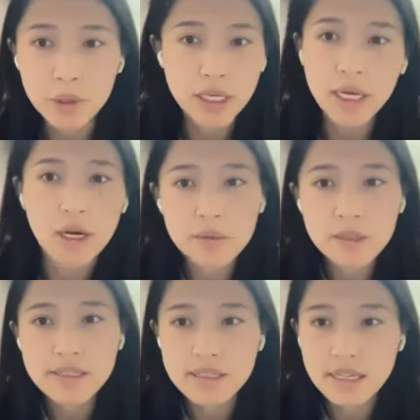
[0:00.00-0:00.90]
You can help
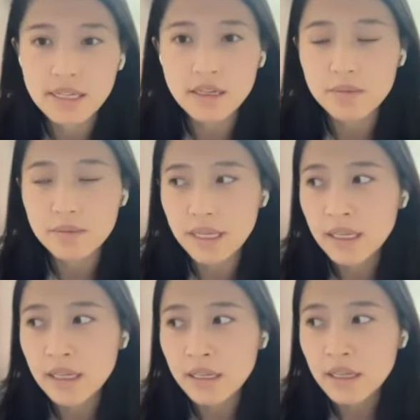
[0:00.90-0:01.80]
us set up
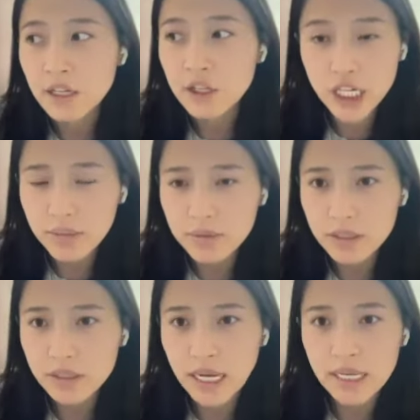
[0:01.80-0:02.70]
a
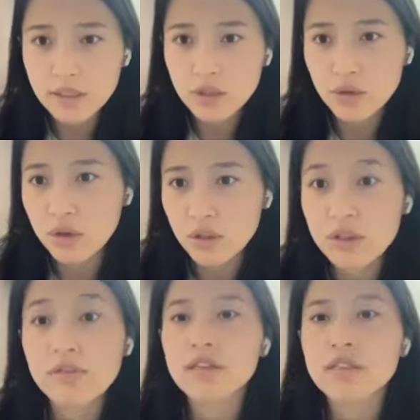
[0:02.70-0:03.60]
chapter at your
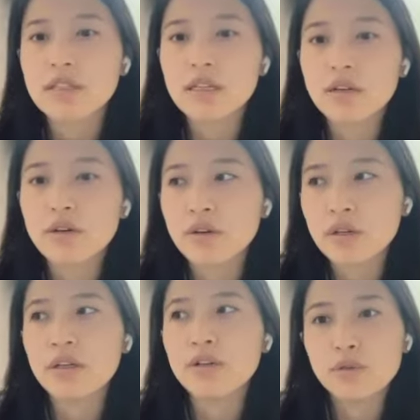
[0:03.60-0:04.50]
university
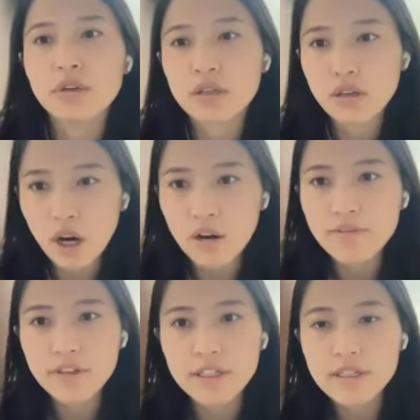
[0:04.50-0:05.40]
or your
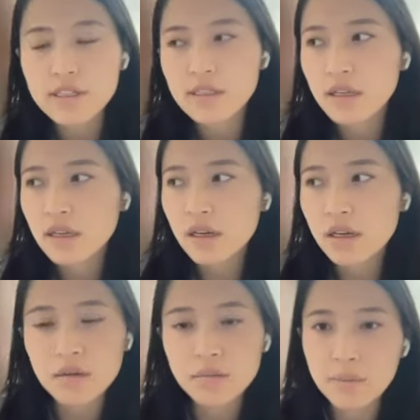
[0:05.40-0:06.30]
office
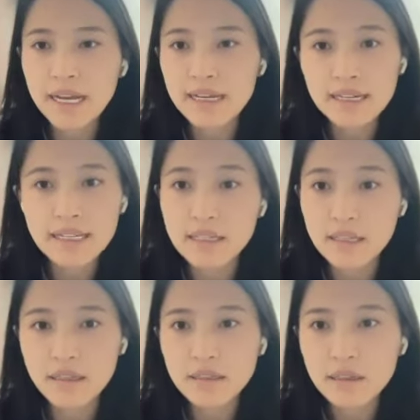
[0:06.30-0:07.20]
by
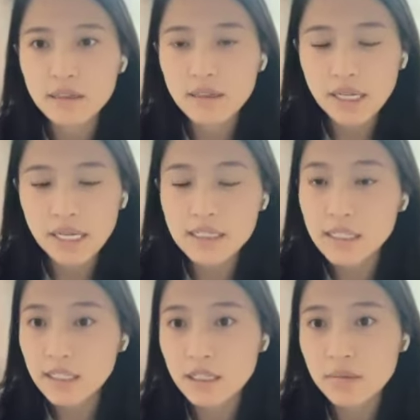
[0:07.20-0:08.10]
leading a
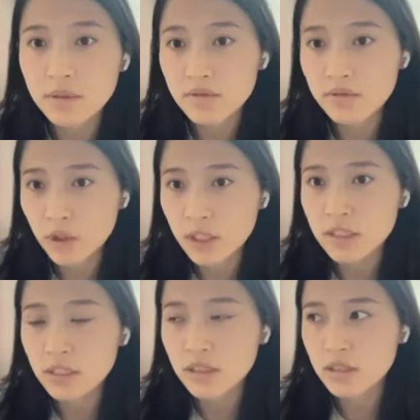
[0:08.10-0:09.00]
team of
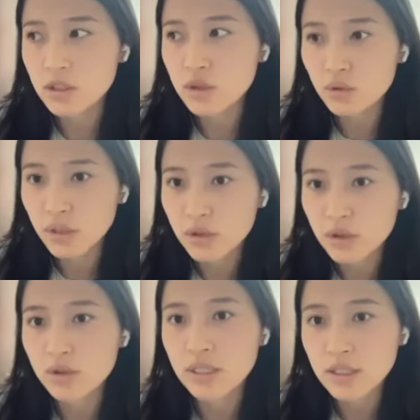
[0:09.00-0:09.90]
volunteers to
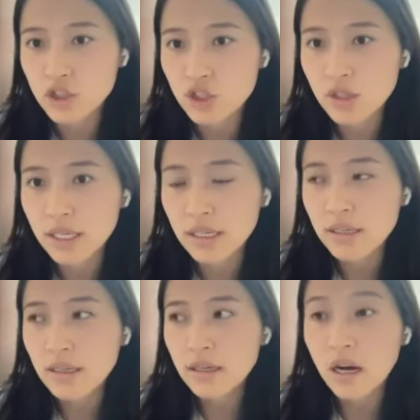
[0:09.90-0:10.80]
recruit and
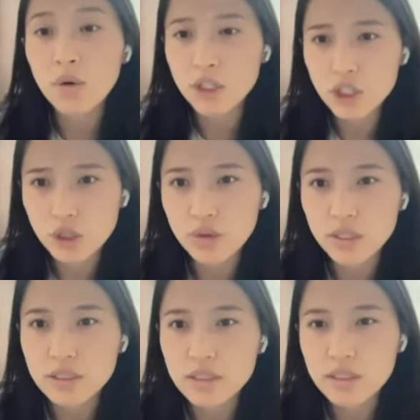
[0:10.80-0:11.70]
train our
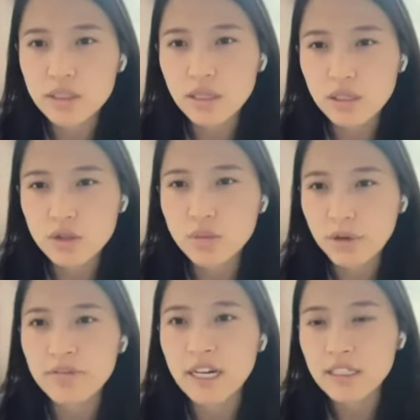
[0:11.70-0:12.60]
tutors to
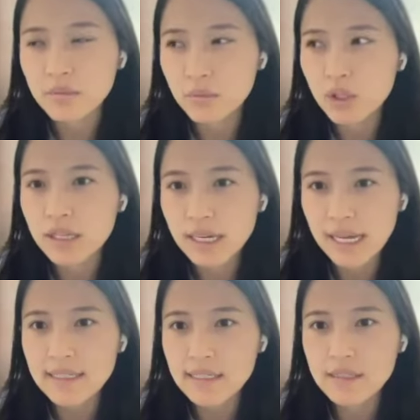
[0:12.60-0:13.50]
provide more
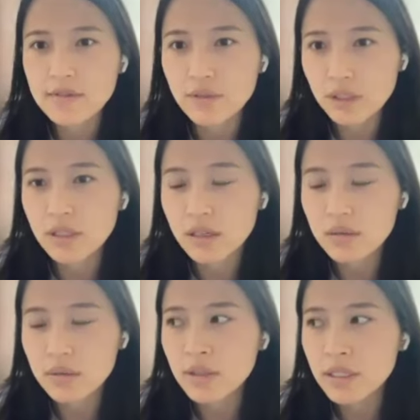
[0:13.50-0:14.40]
classes for the
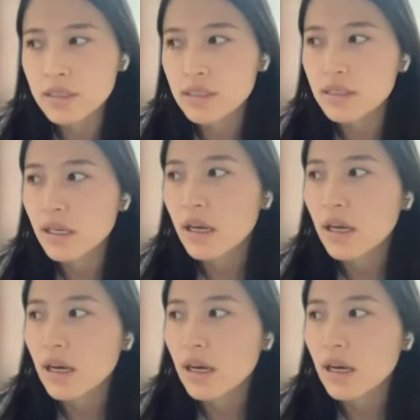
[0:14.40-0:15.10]
immigrants.